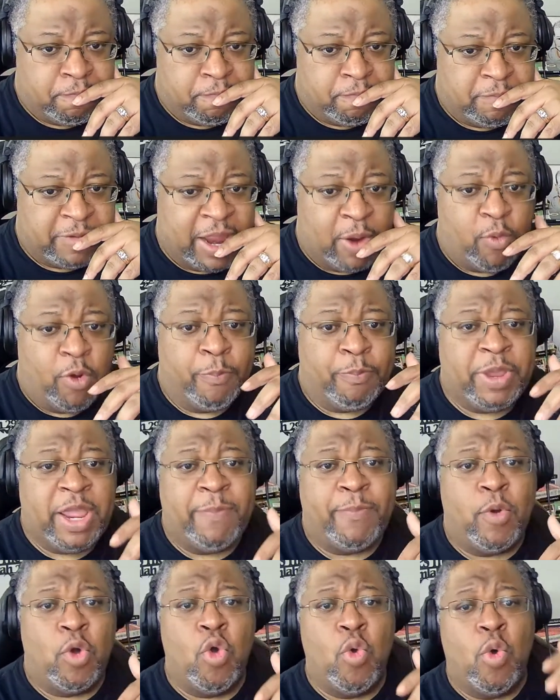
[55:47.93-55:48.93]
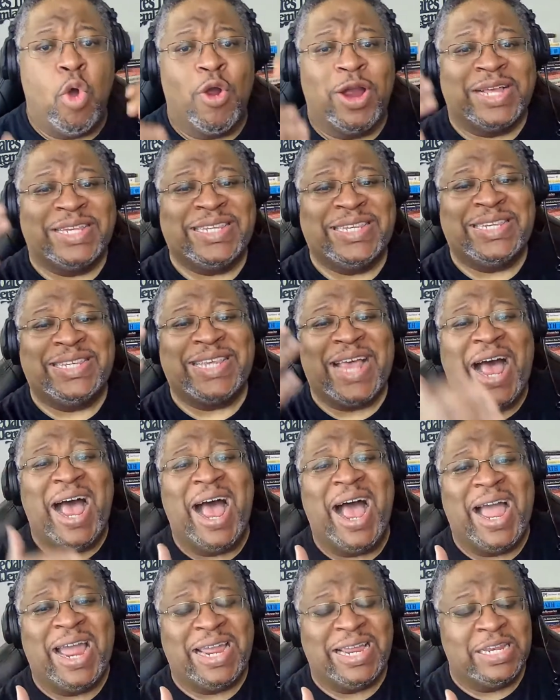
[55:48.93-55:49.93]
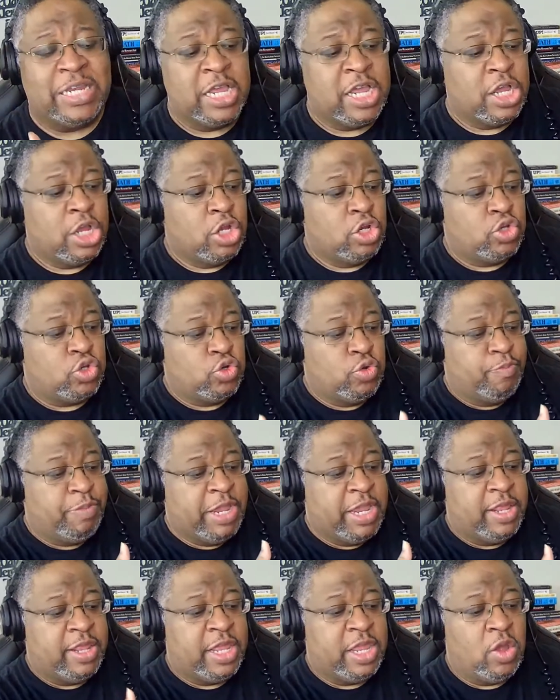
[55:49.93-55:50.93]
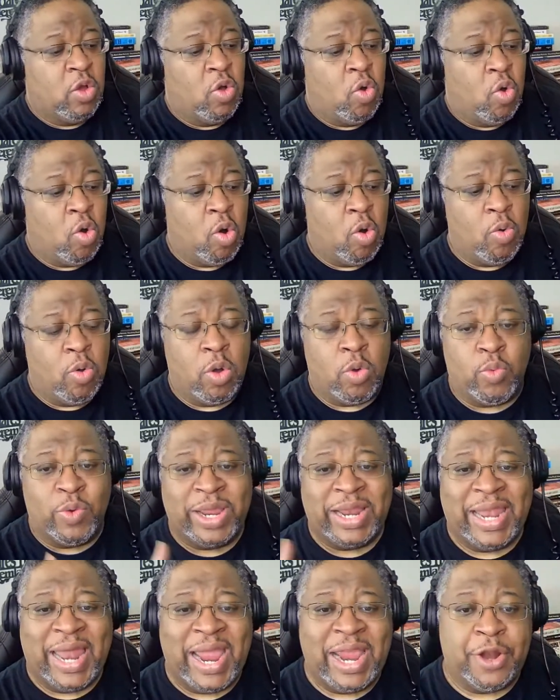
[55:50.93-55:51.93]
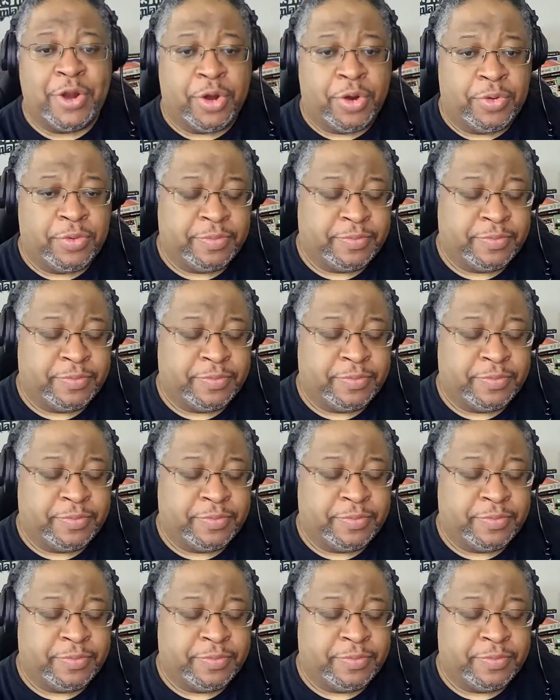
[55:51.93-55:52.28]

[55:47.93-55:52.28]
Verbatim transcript: There were people who were assigned to be the oral relator.